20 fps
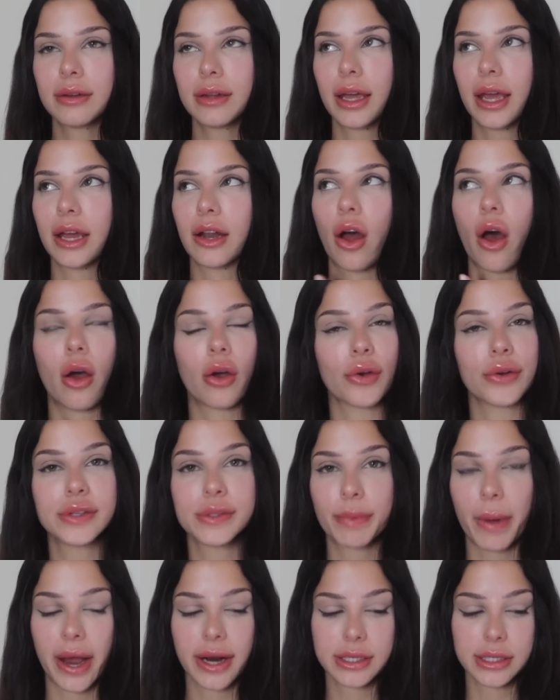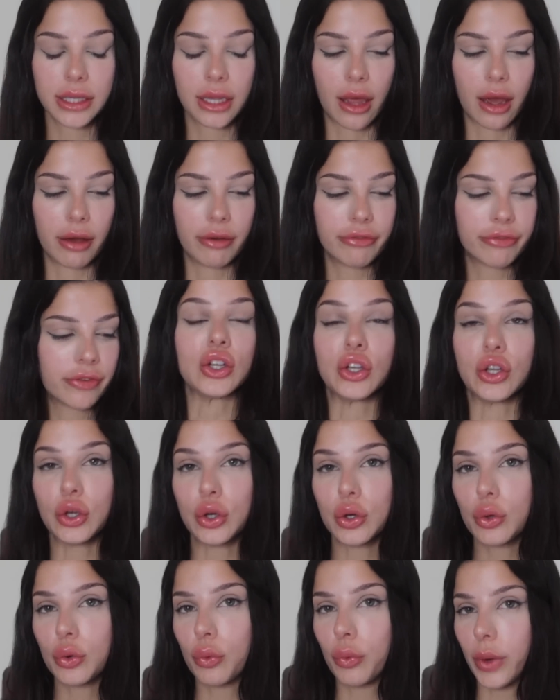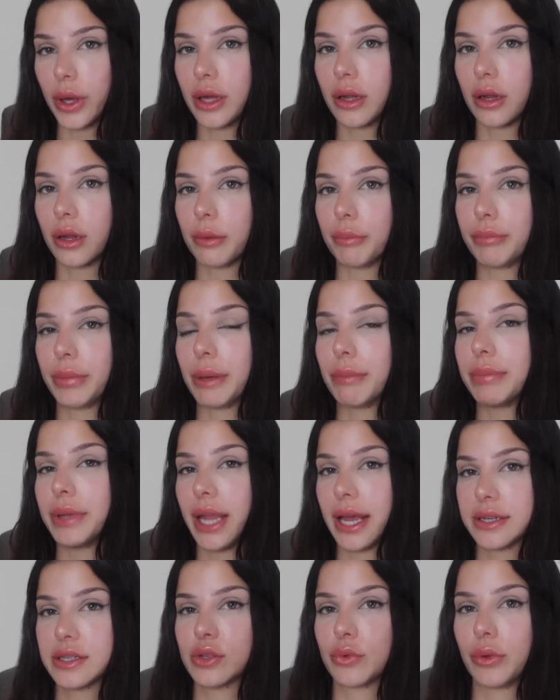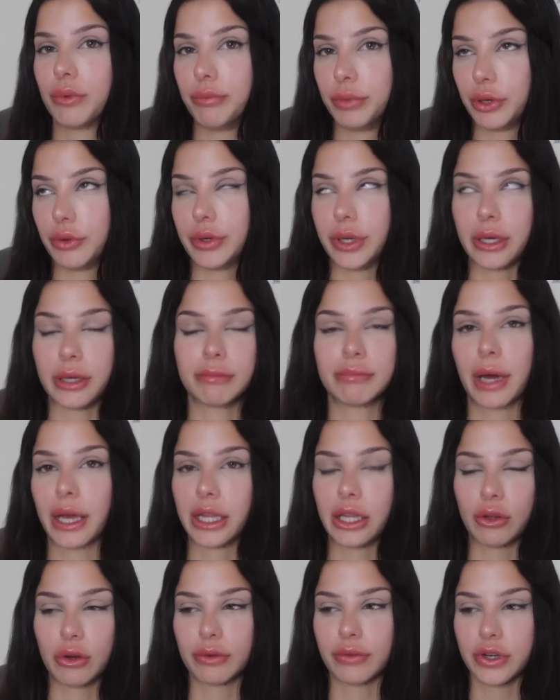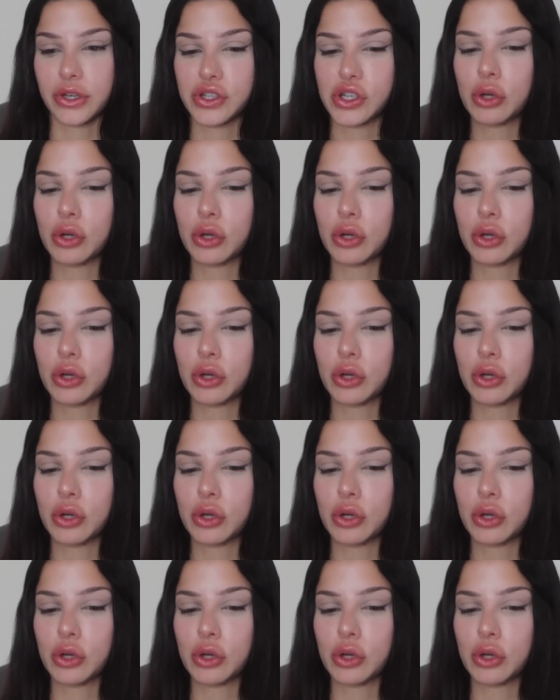it all goes back to love, you will be blessed with beauty by the universe.